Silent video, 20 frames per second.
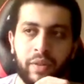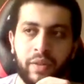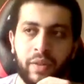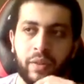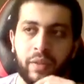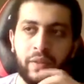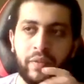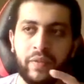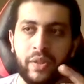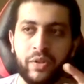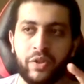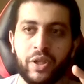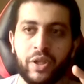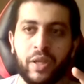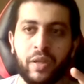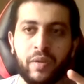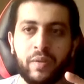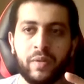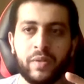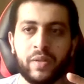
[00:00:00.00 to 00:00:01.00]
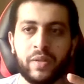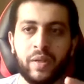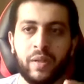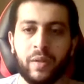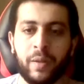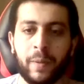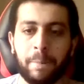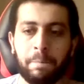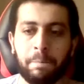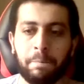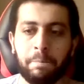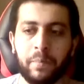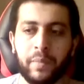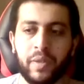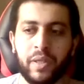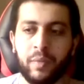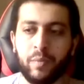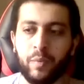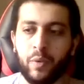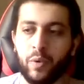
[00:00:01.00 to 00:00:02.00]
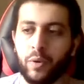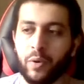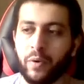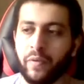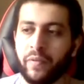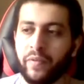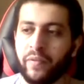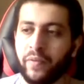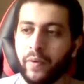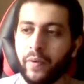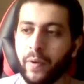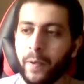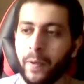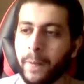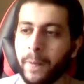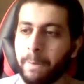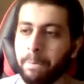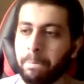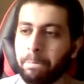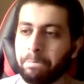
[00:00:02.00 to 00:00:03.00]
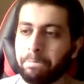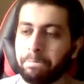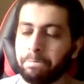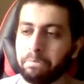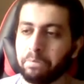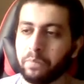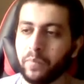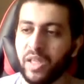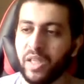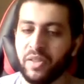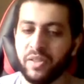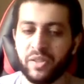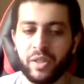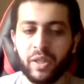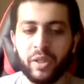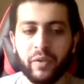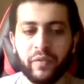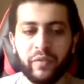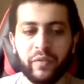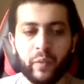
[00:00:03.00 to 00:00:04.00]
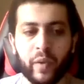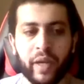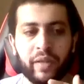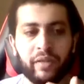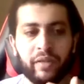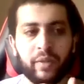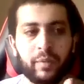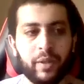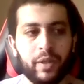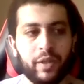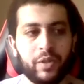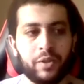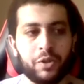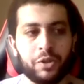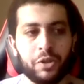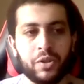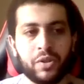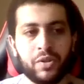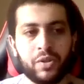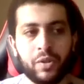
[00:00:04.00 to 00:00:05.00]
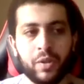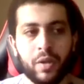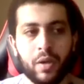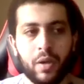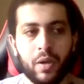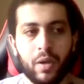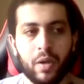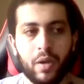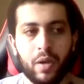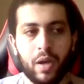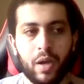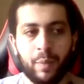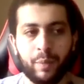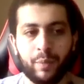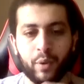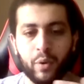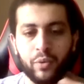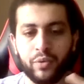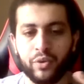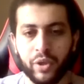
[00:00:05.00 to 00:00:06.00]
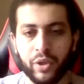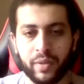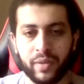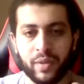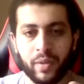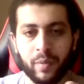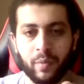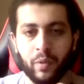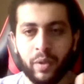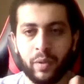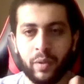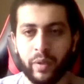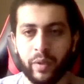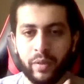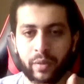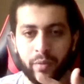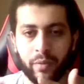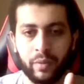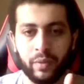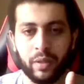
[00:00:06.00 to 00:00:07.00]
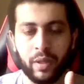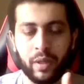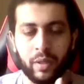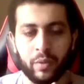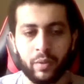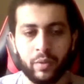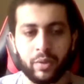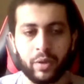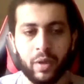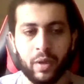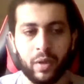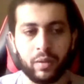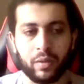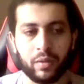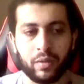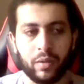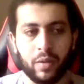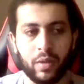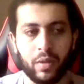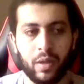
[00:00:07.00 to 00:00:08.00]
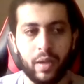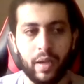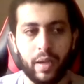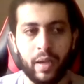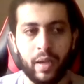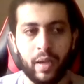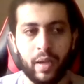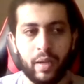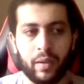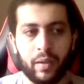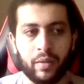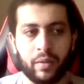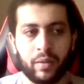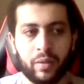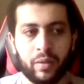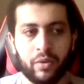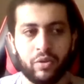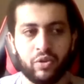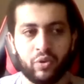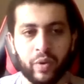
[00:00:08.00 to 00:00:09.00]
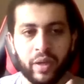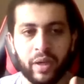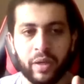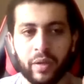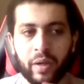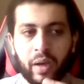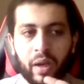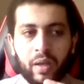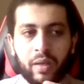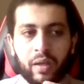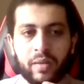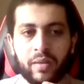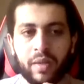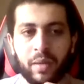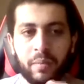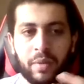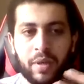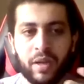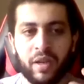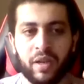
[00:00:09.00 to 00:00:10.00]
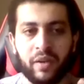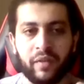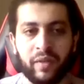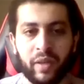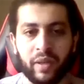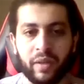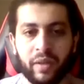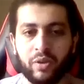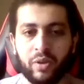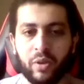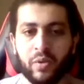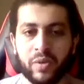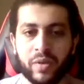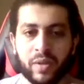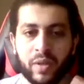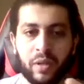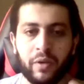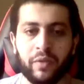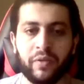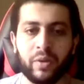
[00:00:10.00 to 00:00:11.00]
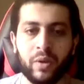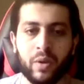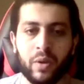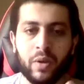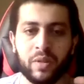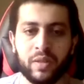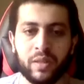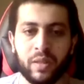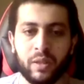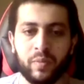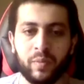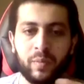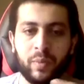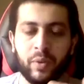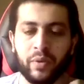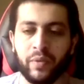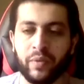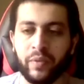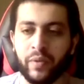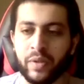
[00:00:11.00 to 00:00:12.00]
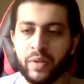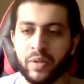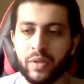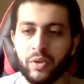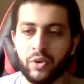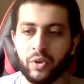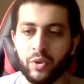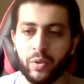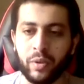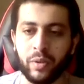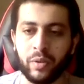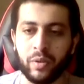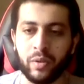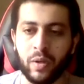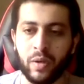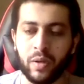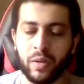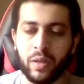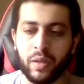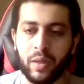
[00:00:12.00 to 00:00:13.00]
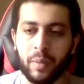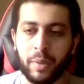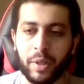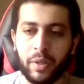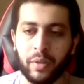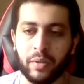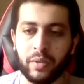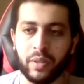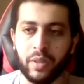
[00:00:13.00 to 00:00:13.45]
thought of the channel is gonna be more of, and instead of randomly just approaching someone, whether online or not, and triggering some kind of like those kind of talks that both of us enjoy talking about,